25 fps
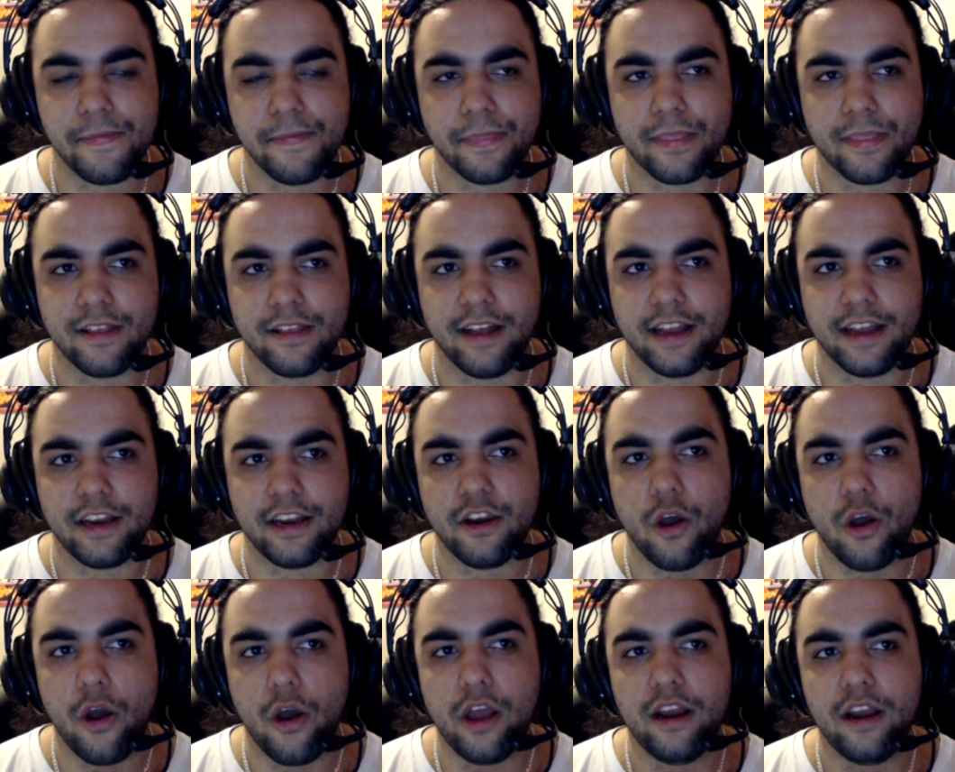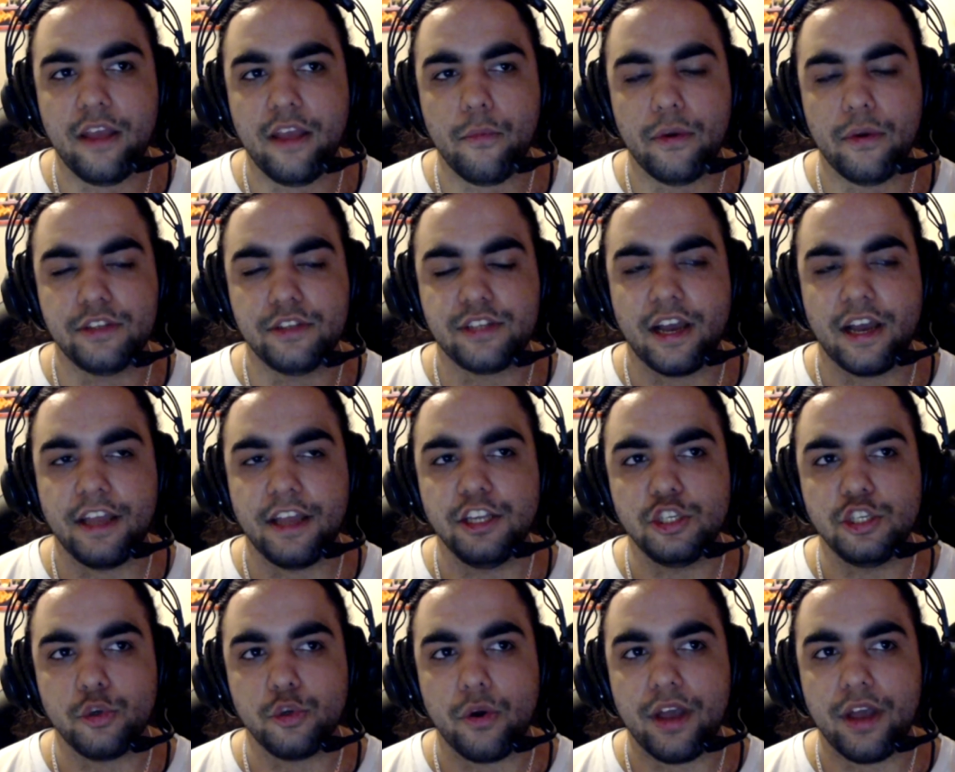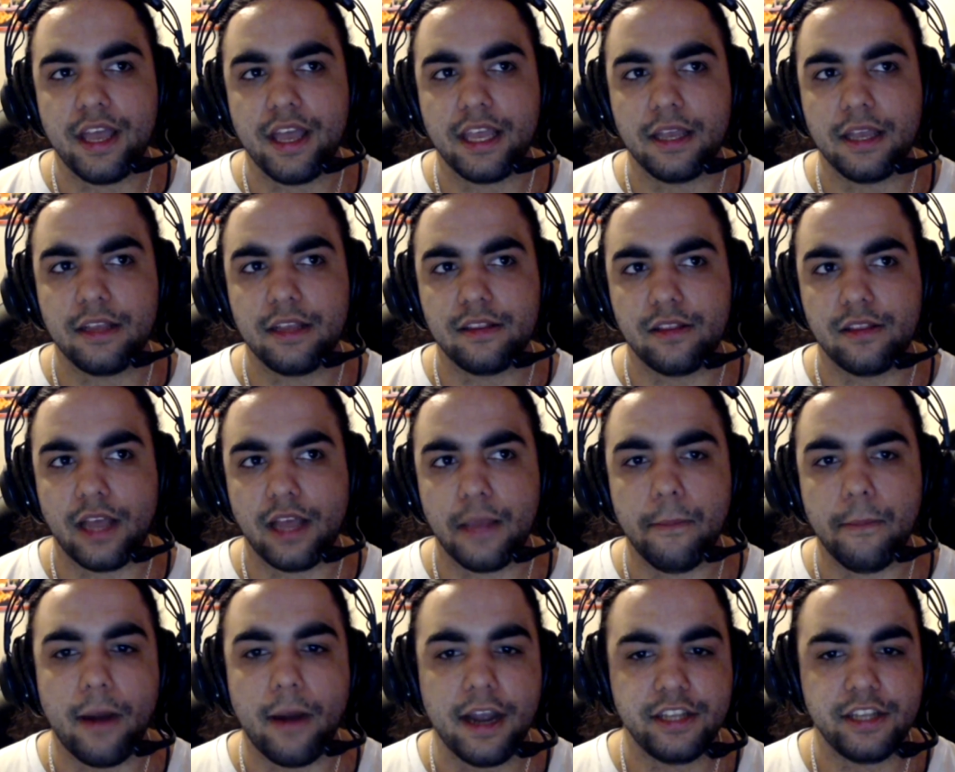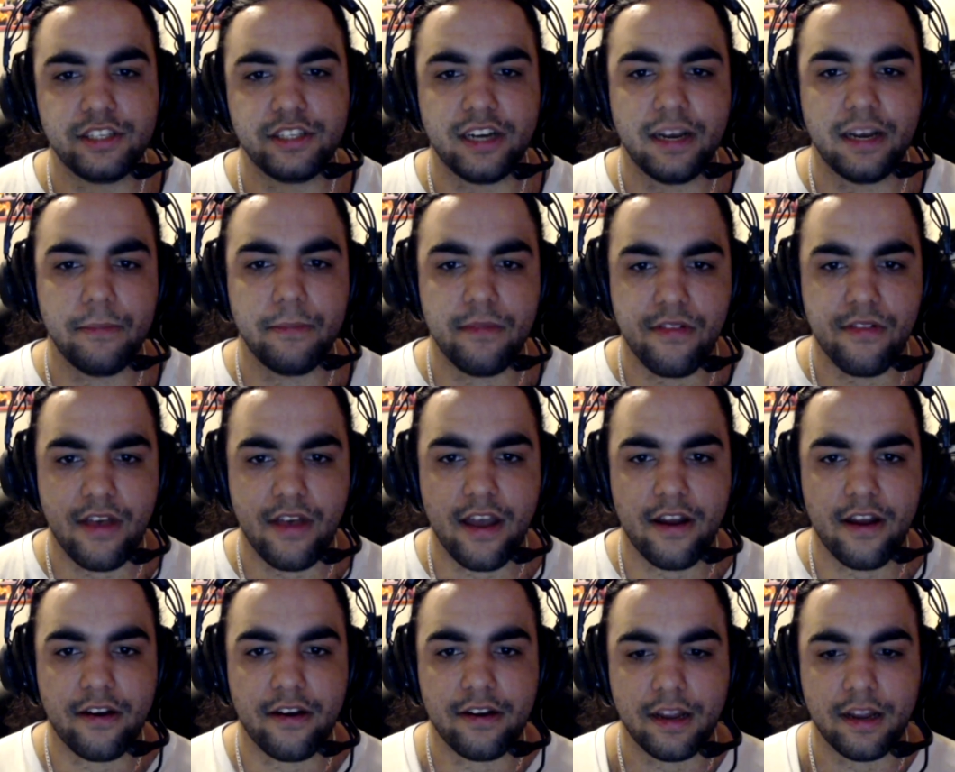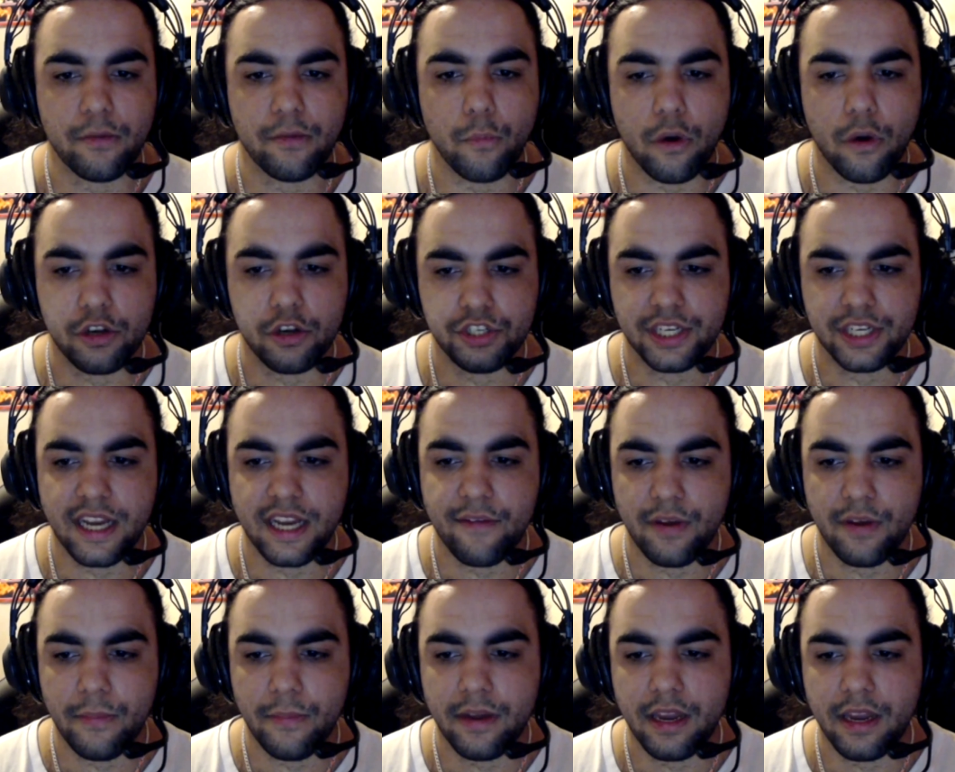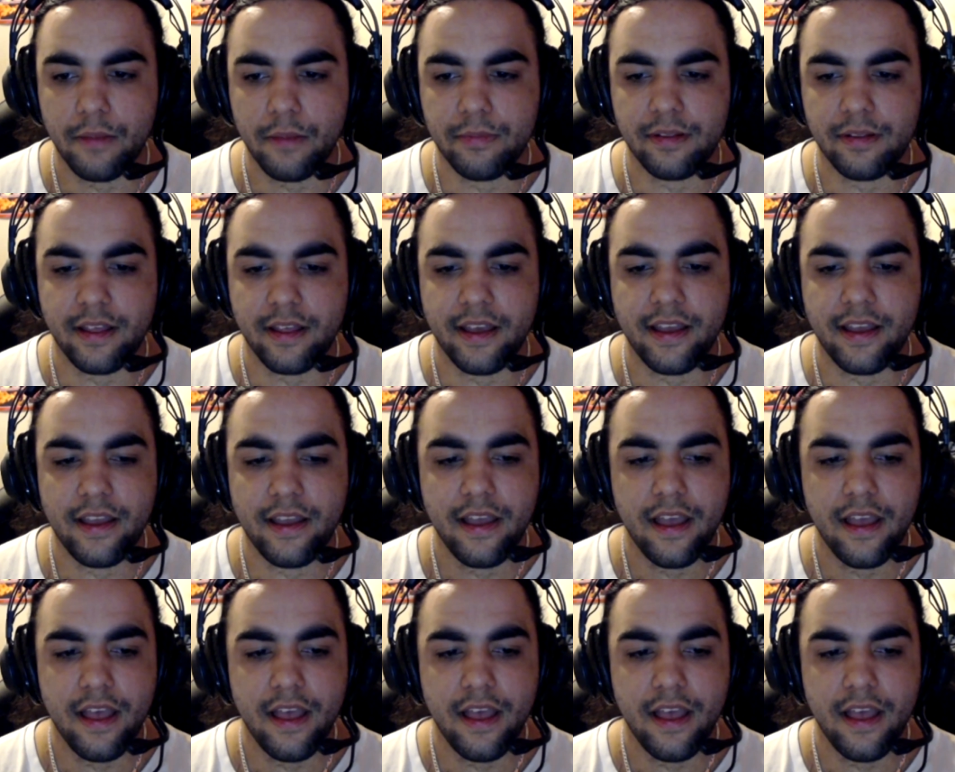Like, not only was I enjoying like my time there and watching everybody play,